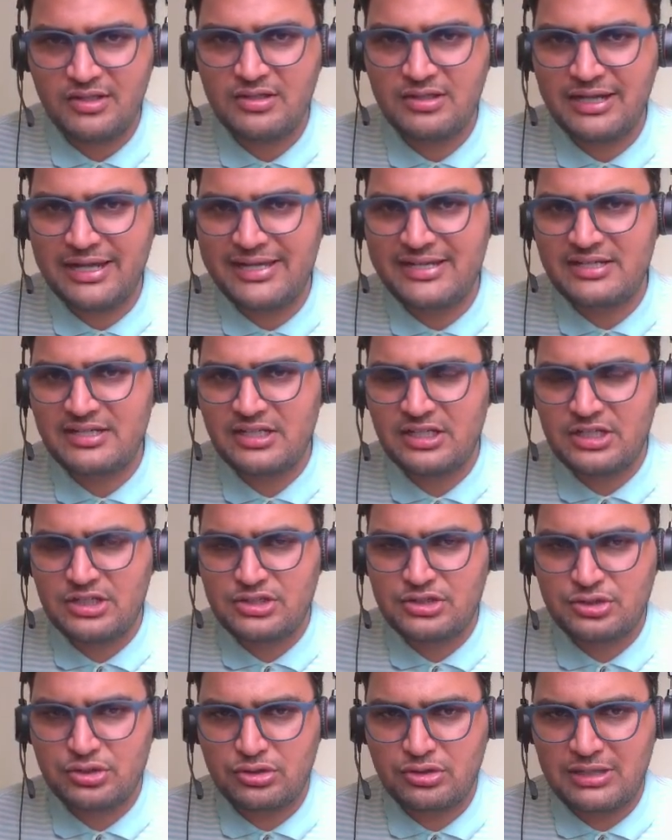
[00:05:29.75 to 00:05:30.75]
right?
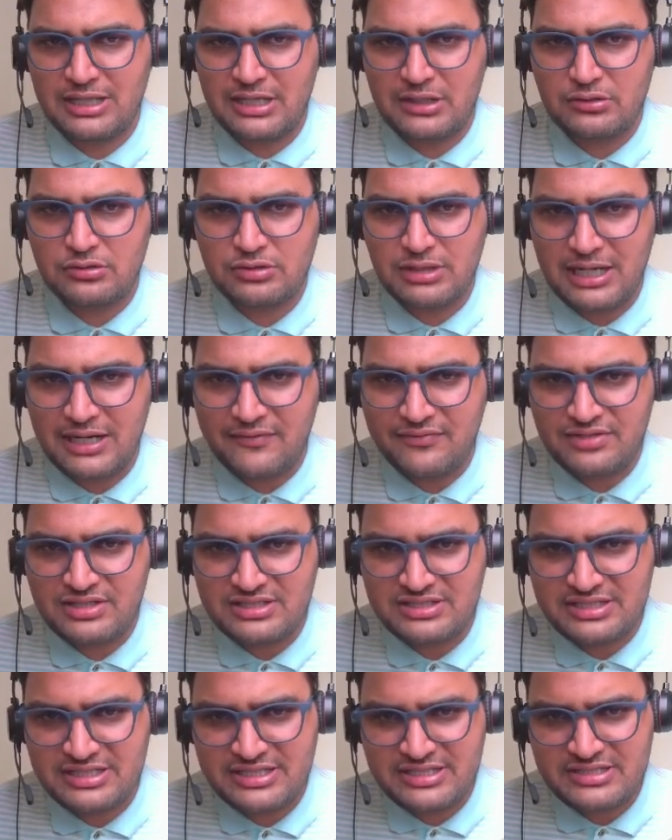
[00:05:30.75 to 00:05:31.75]
So now after
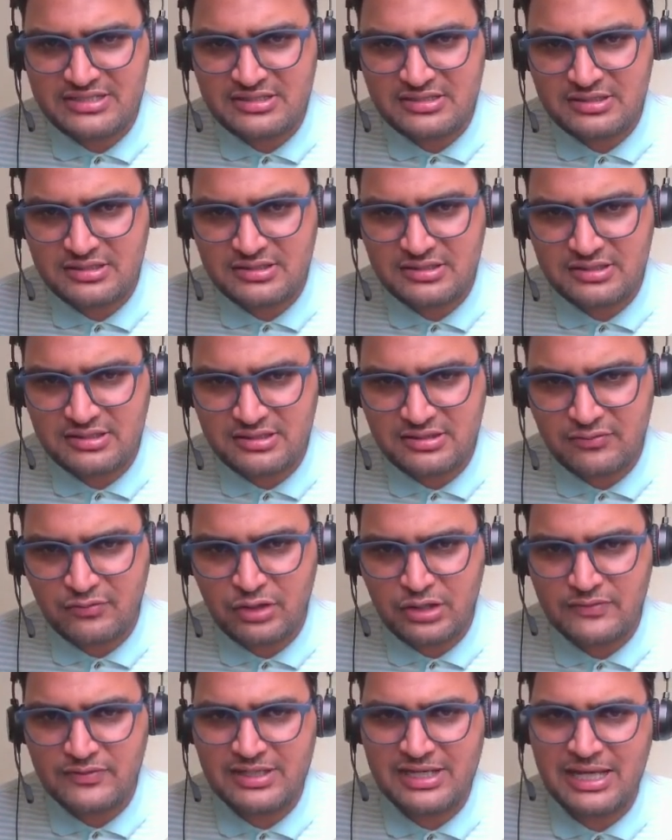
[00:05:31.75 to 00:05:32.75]
this,
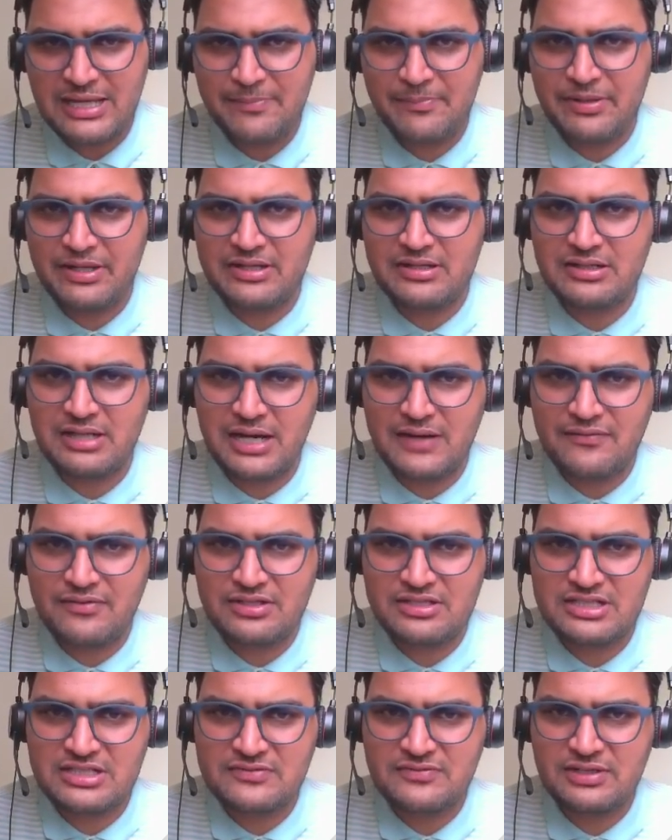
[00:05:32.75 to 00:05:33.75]
what will happen after
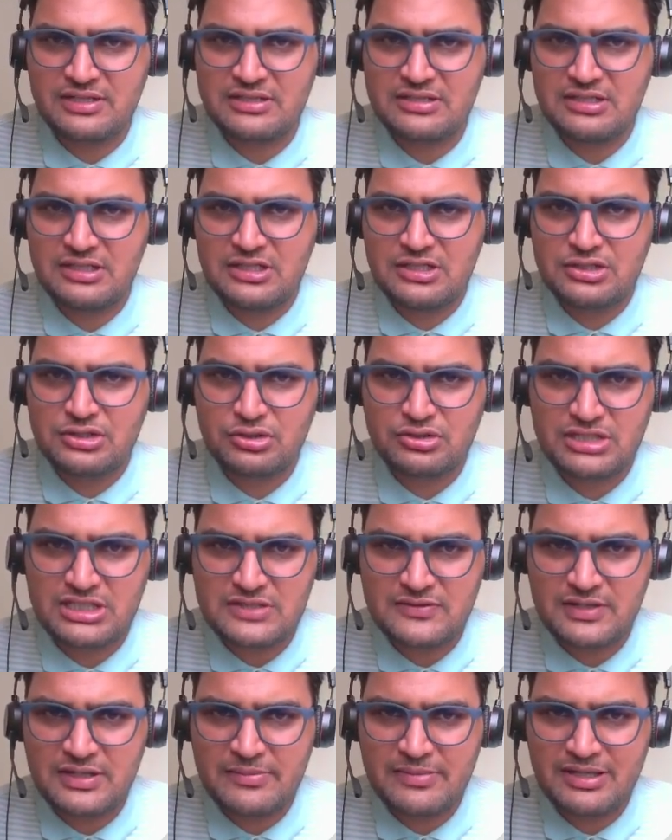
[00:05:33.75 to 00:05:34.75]
this one? So this
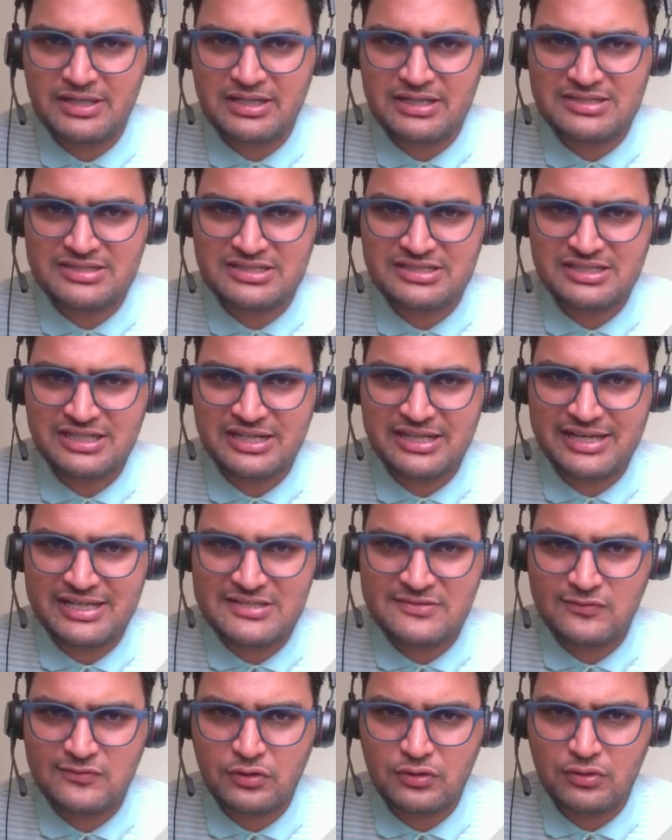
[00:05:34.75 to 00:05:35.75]
will be considered as
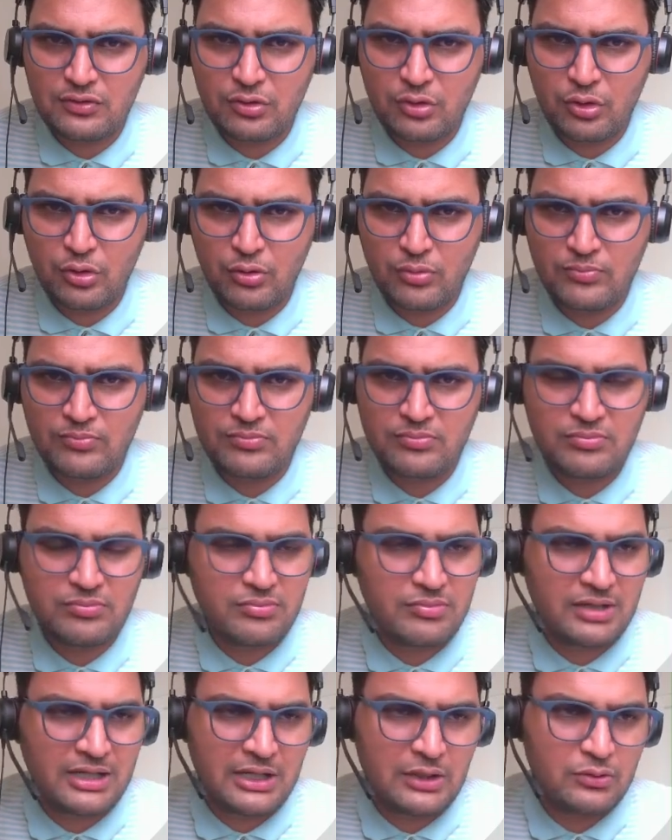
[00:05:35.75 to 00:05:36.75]
O
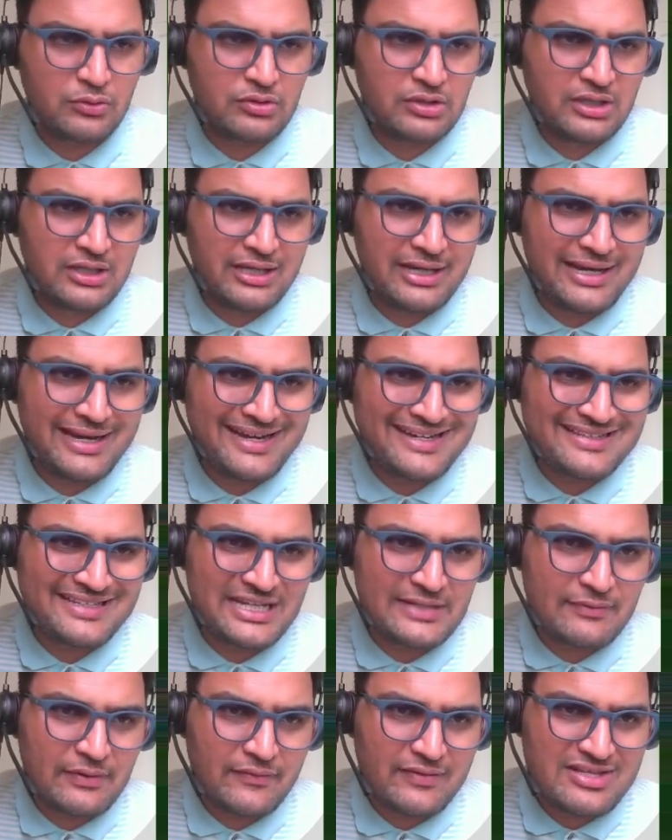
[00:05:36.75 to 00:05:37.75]
now, and
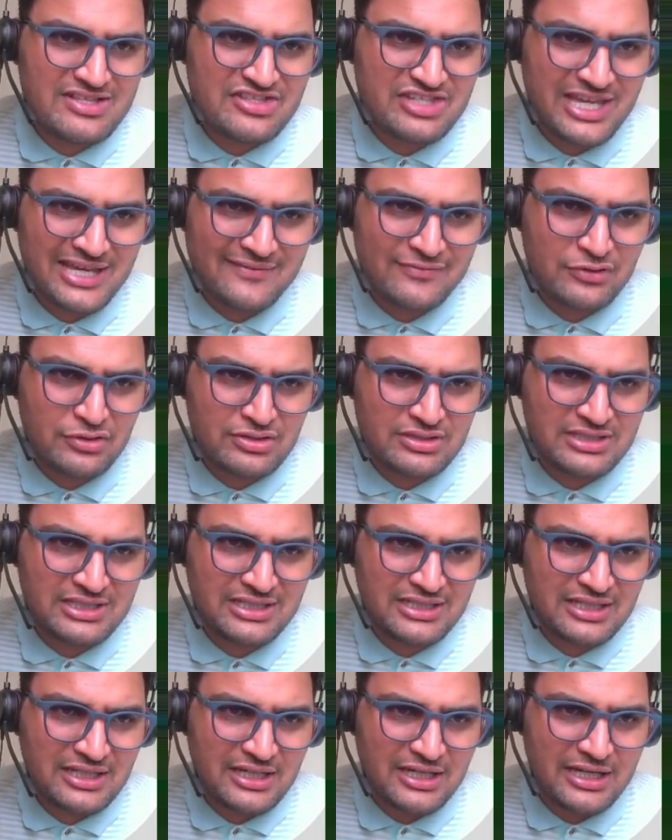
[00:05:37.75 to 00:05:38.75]
then we will check for the
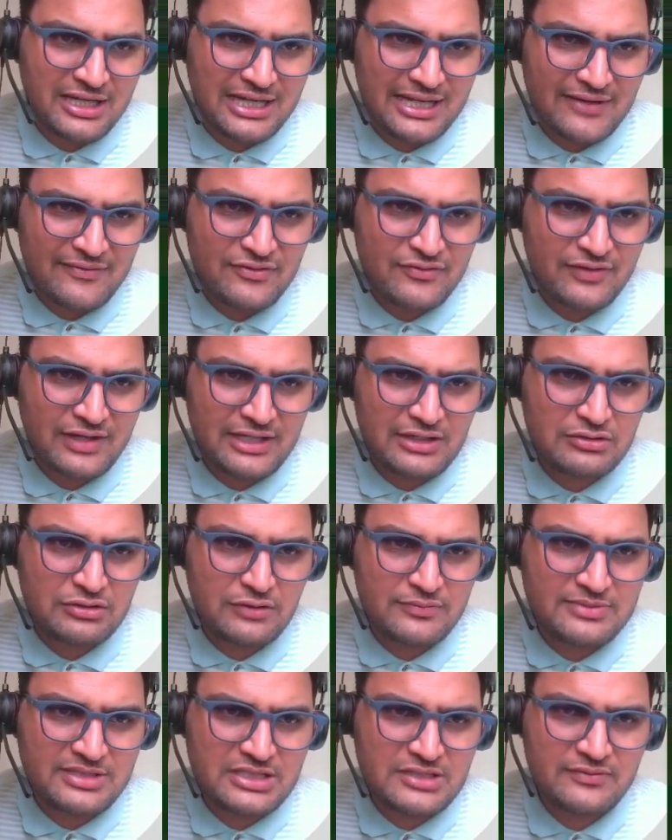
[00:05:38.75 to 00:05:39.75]
left value
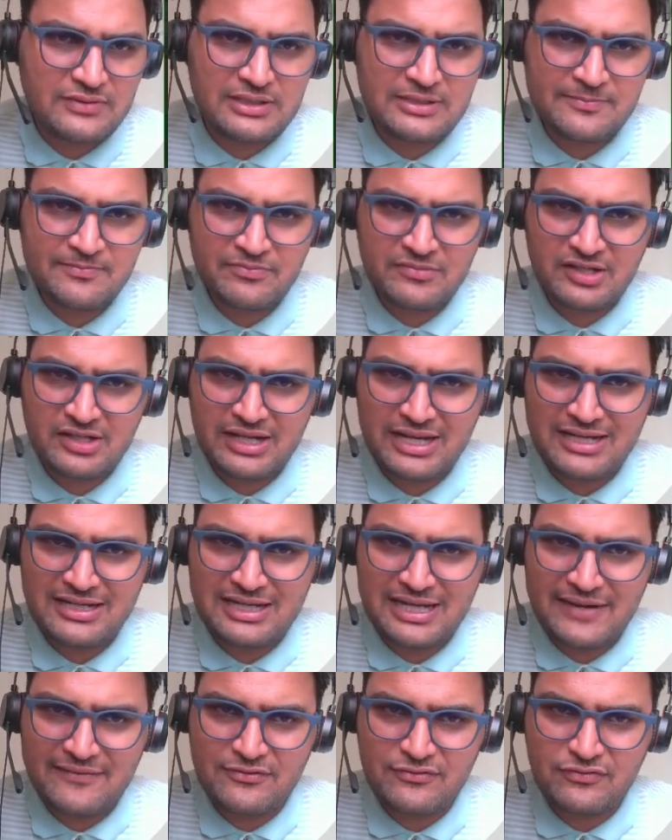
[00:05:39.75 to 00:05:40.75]
of this one, right?
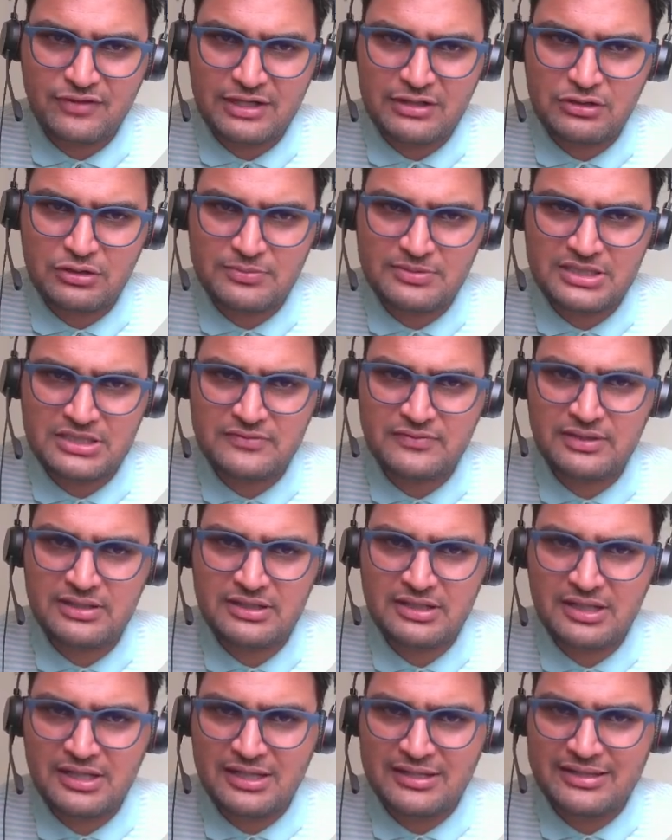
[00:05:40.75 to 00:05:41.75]
Left value of this one.
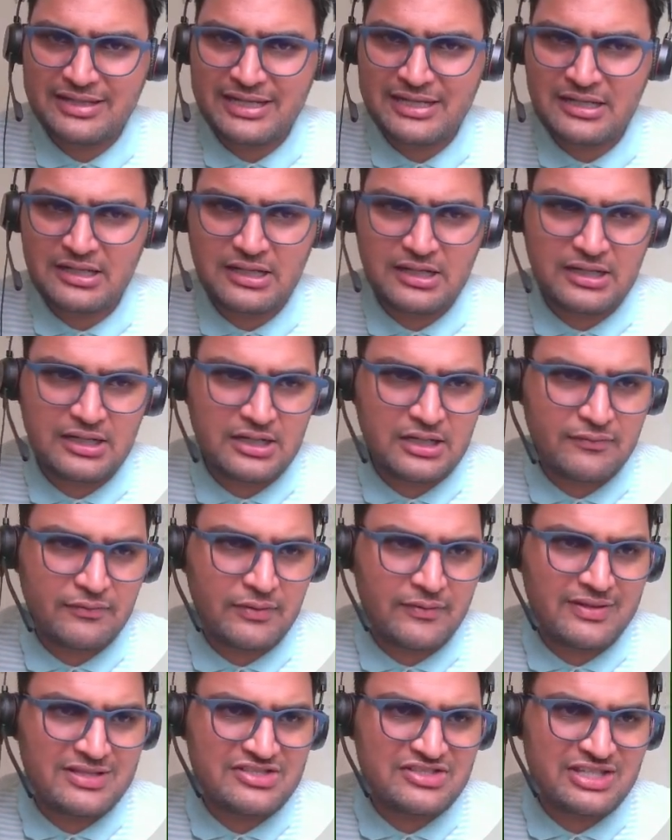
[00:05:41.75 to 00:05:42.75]
Then we
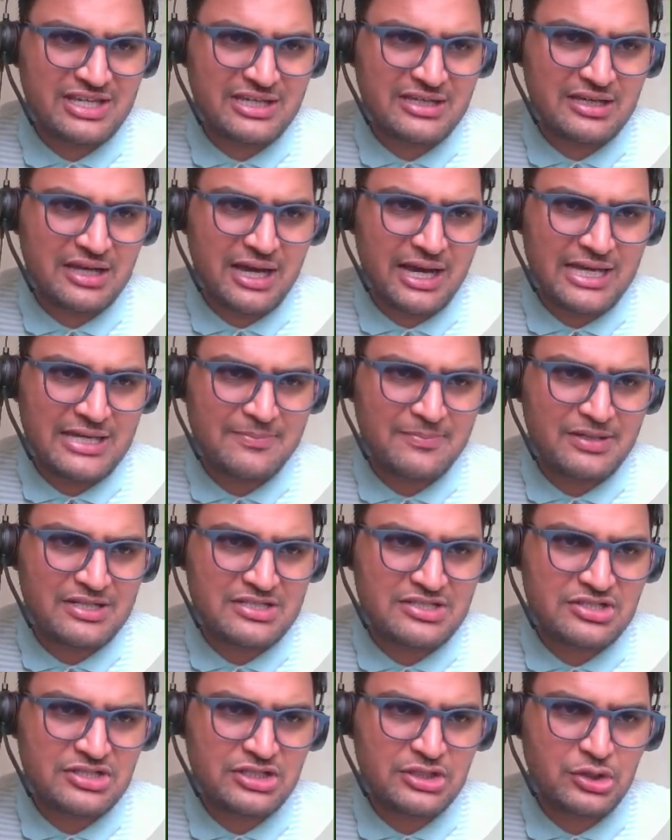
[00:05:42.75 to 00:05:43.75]
will check I plus
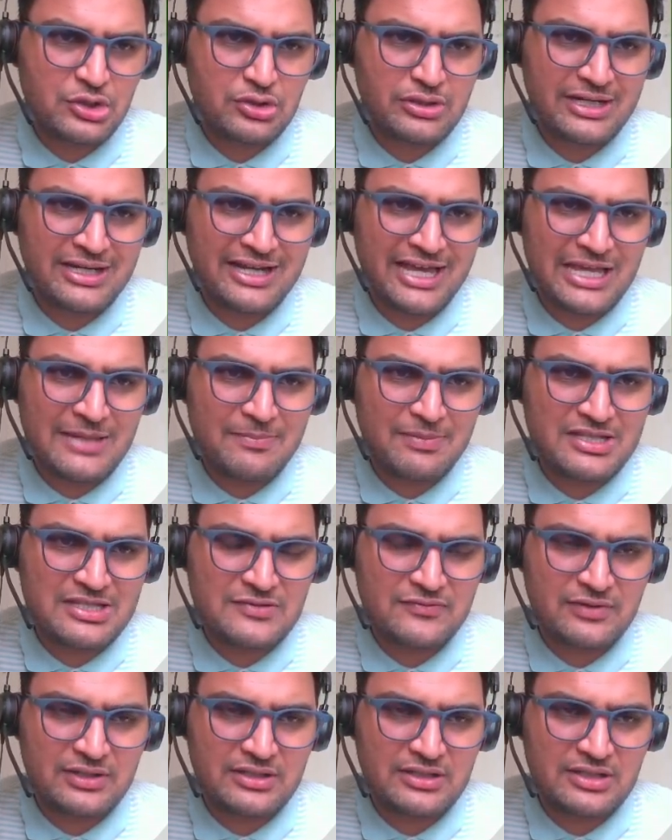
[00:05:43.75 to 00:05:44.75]
0 and I plus
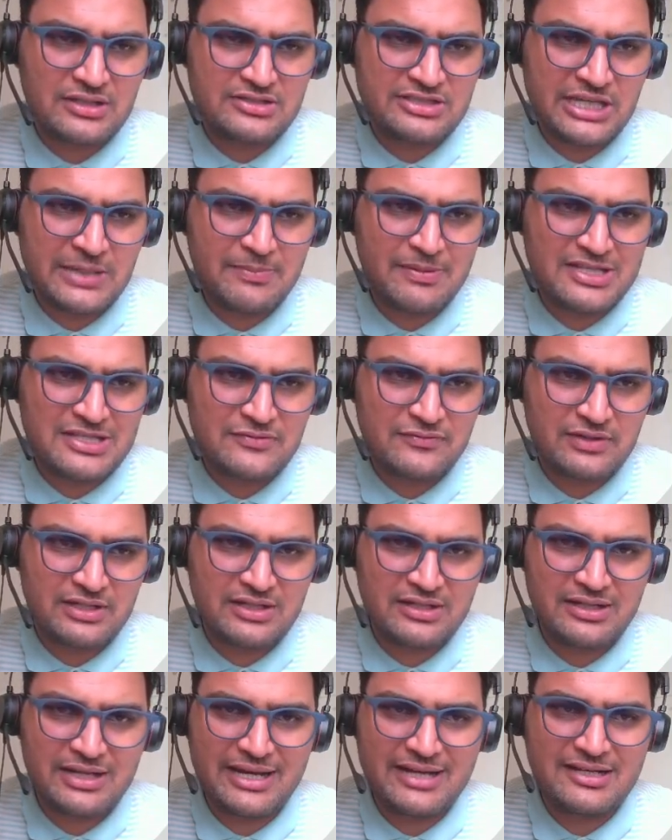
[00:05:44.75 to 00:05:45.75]
1, j plus
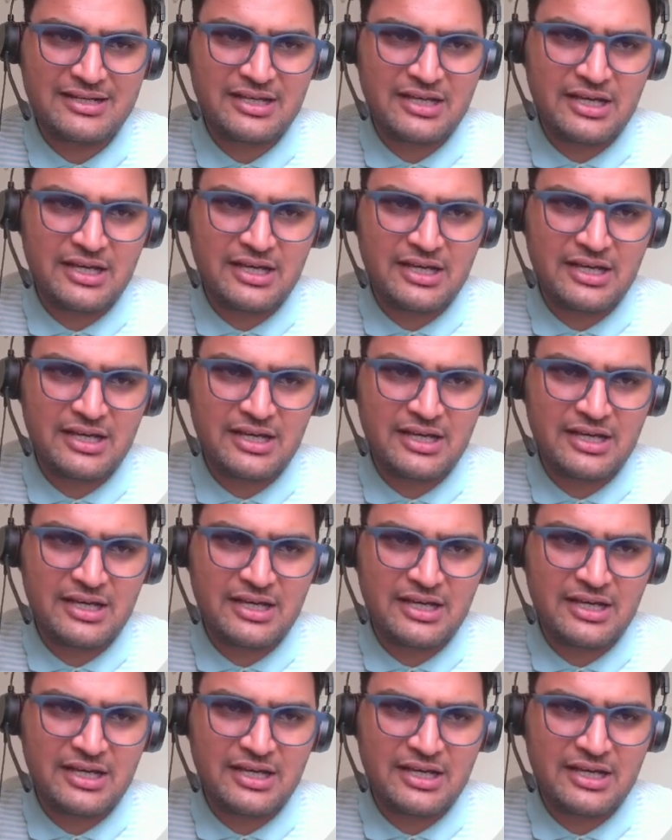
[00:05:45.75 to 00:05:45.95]
1, right?